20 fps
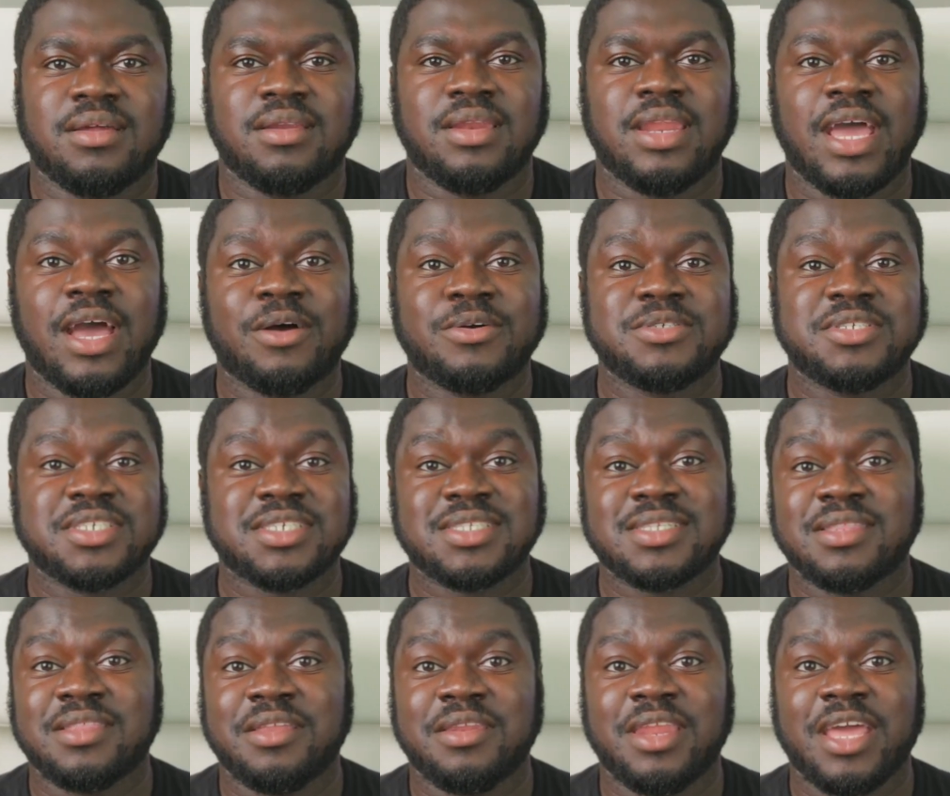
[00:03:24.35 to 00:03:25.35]
Now, just
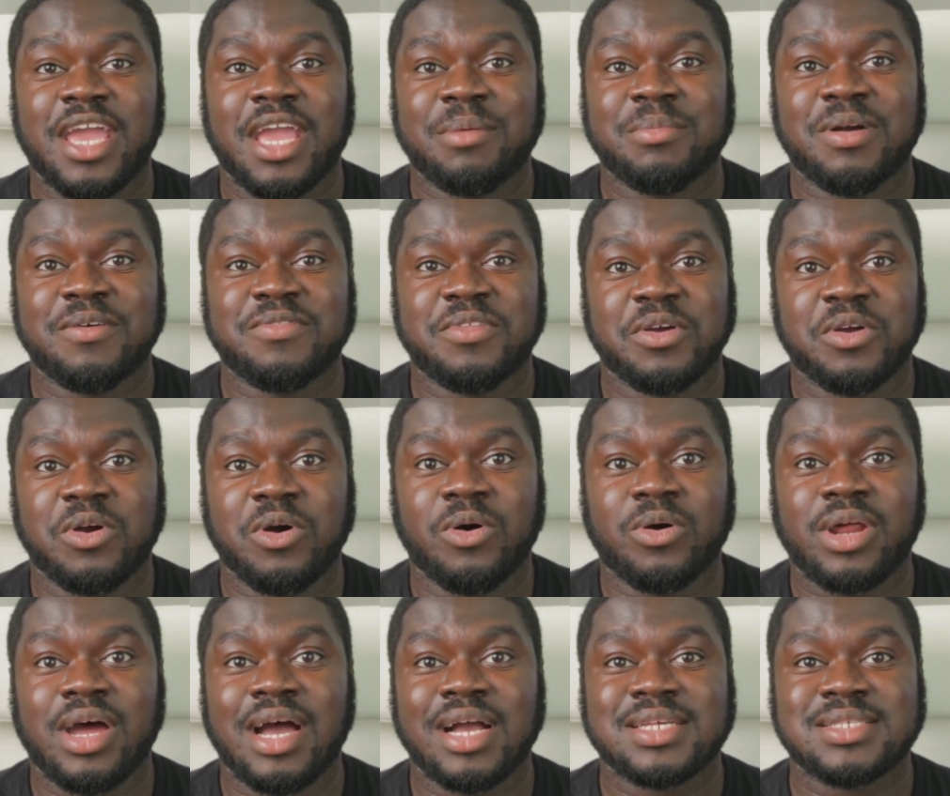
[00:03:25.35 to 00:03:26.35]
in the name of the
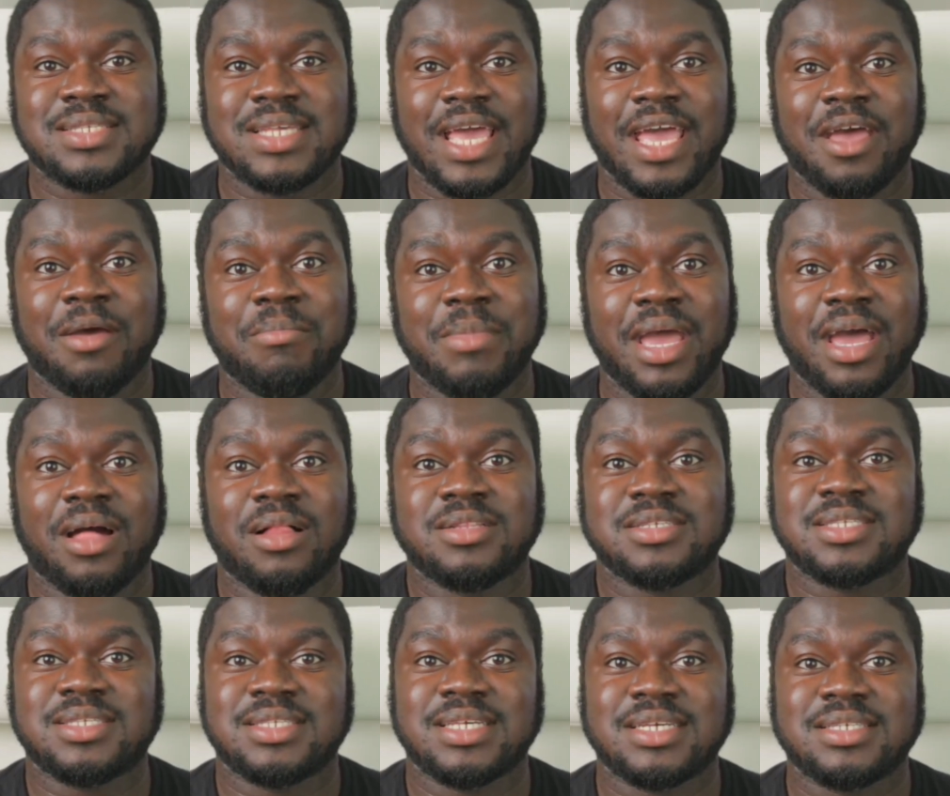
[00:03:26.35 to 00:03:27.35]
Godox
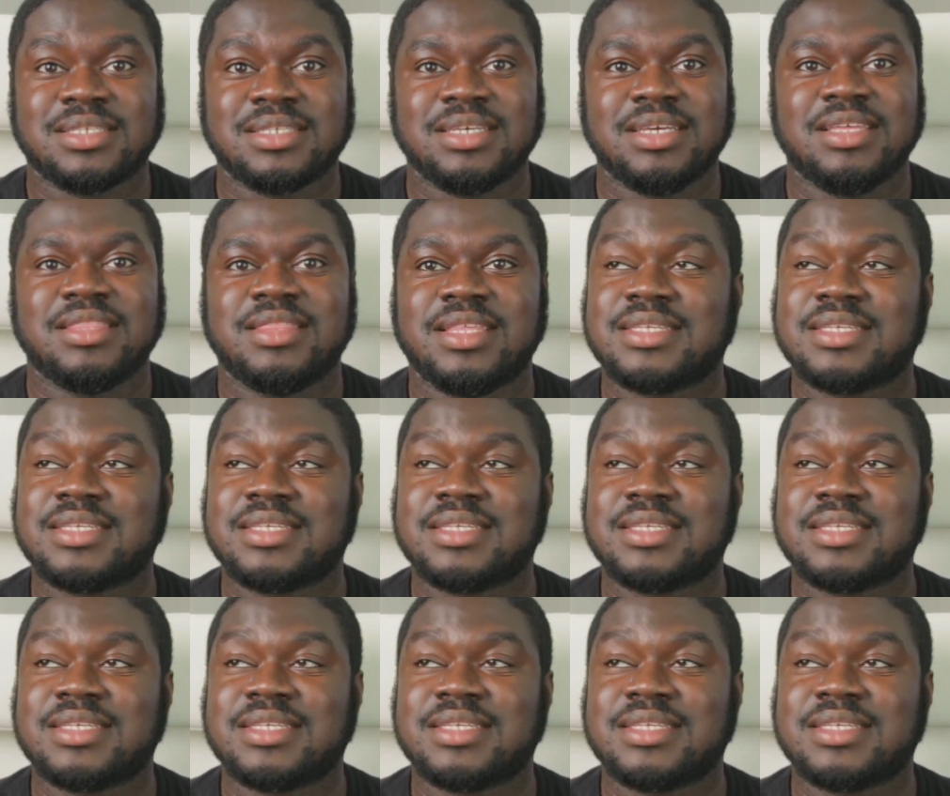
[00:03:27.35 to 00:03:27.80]
ML60,